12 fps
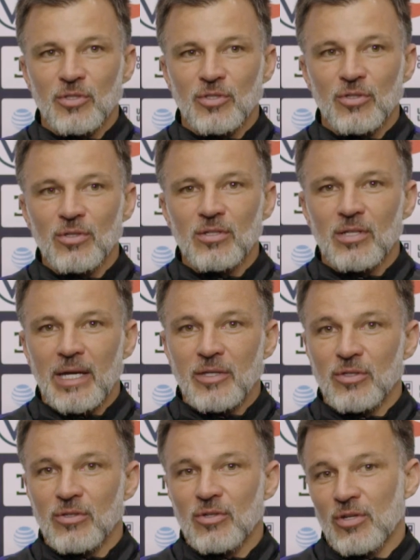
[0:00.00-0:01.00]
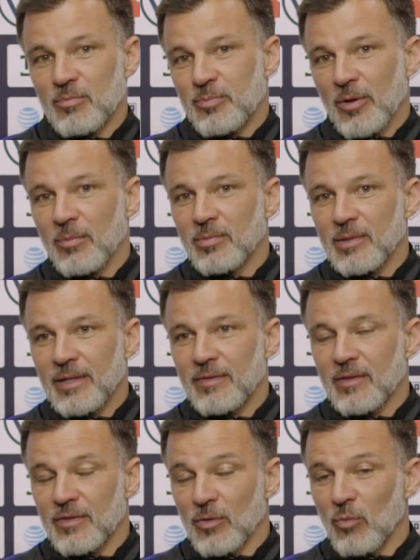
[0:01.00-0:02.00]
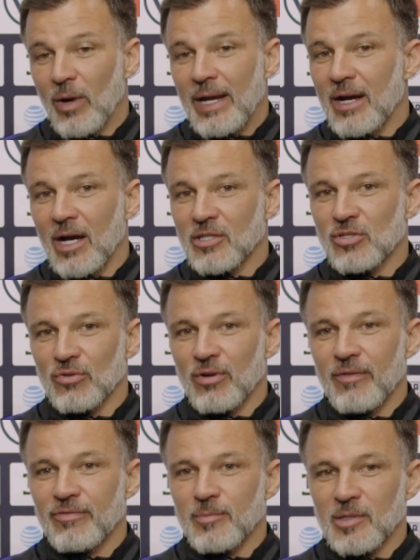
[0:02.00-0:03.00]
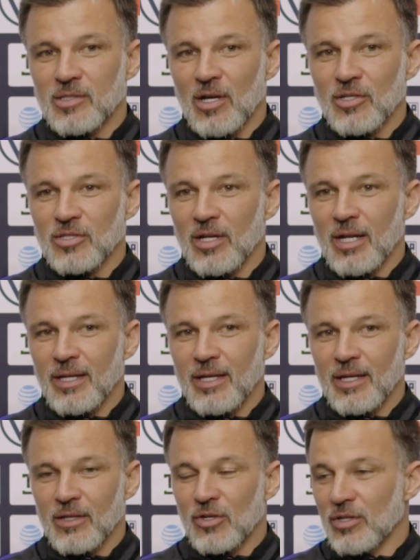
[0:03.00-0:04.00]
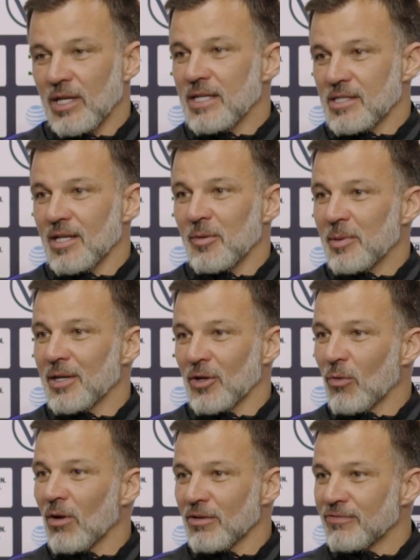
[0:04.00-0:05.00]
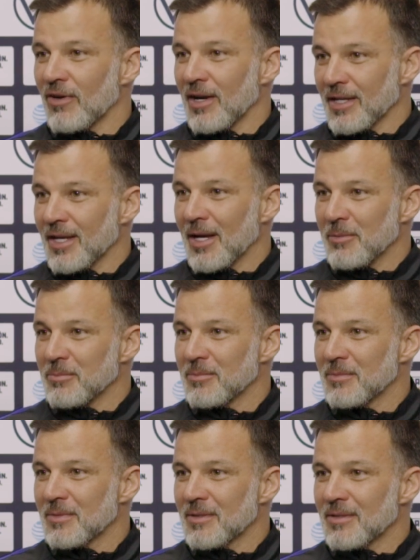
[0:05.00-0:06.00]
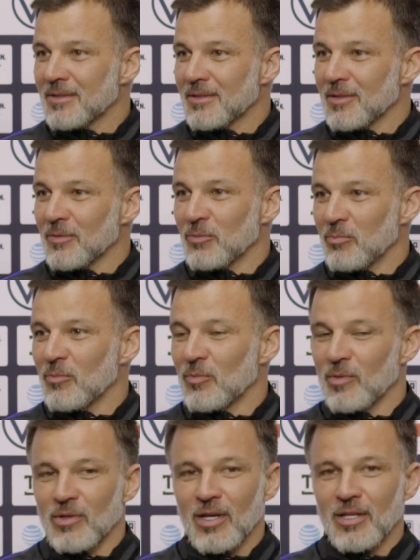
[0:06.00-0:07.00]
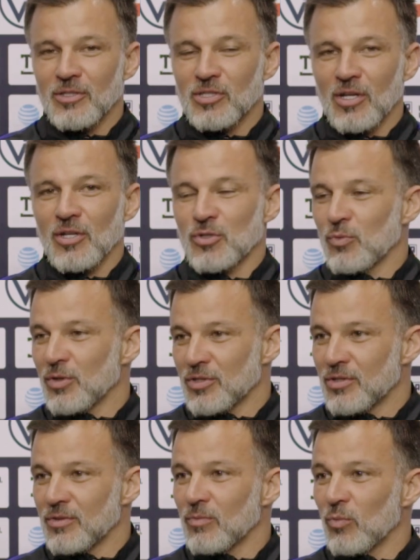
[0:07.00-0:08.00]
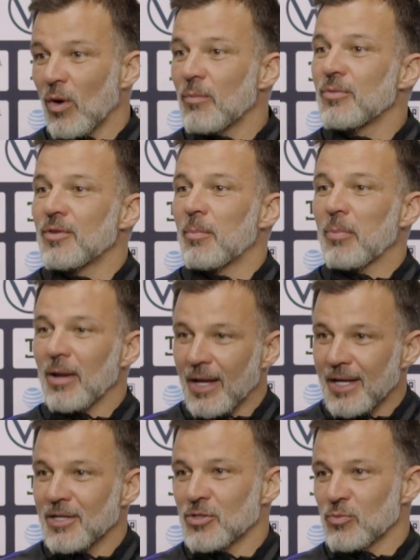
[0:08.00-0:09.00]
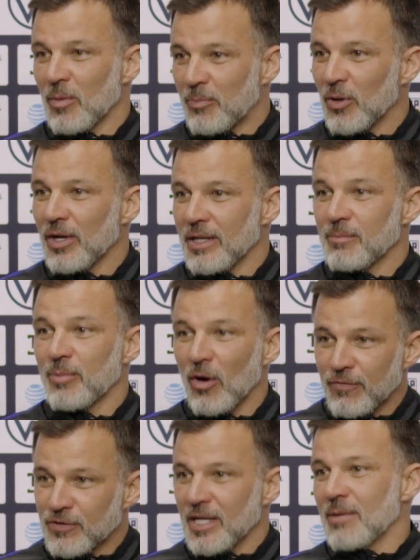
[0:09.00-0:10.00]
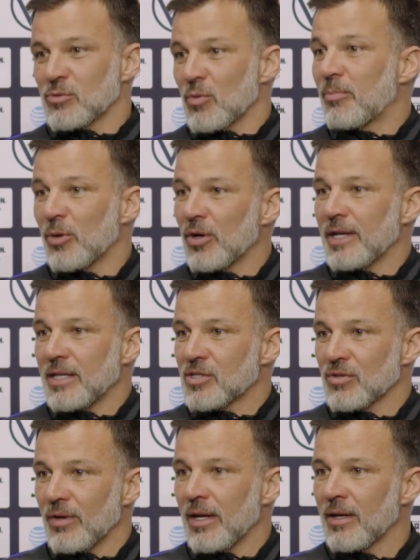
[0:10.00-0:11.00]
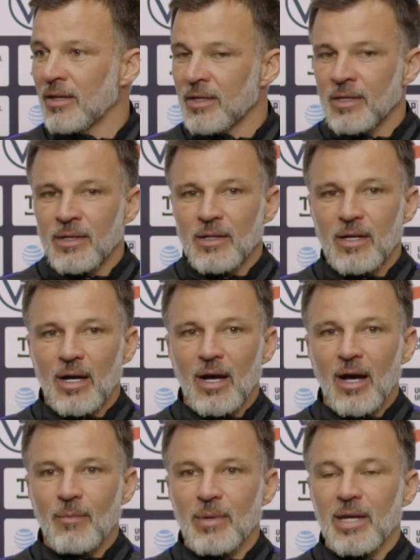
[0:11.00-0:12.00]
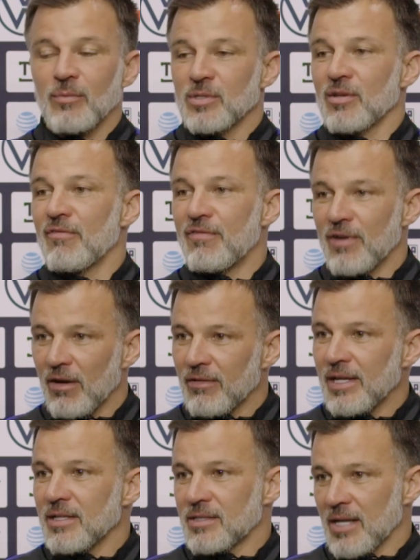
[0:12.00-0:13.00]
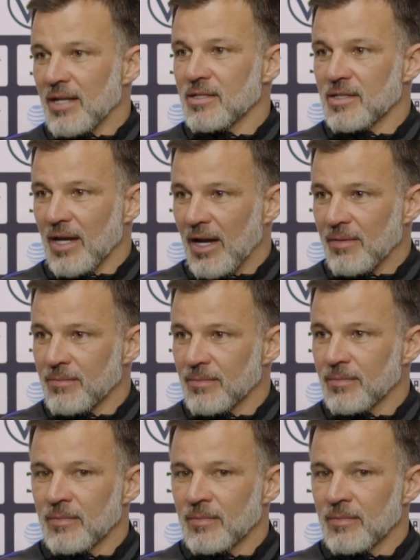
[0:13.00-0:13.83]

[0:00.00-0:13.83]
you like you could probably the way I saw it from the touchline, it, it could easily have been a qualifying game. Look, uh, such was what the players were putting it. Both teams were putting into it. Um, it was a very intense game.